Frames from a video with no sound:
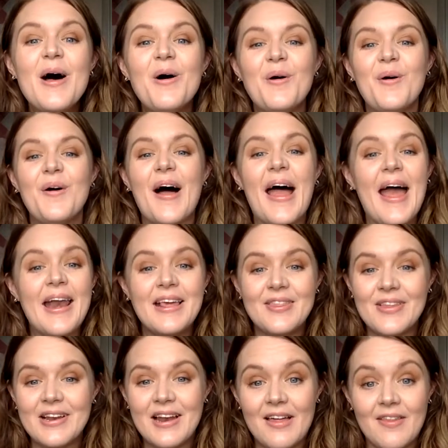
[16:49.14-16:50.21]
or
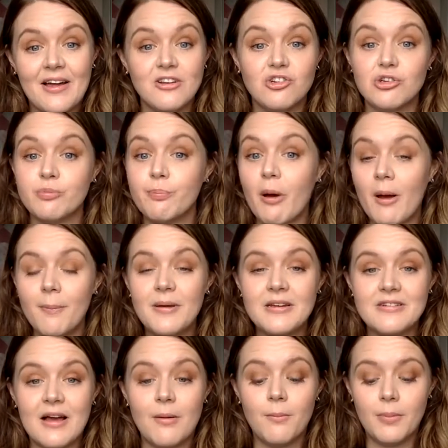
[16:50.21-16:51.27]
anything like that. Just pop it
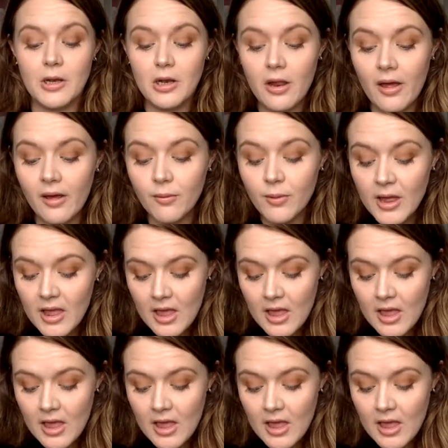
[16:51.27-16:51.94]
down below.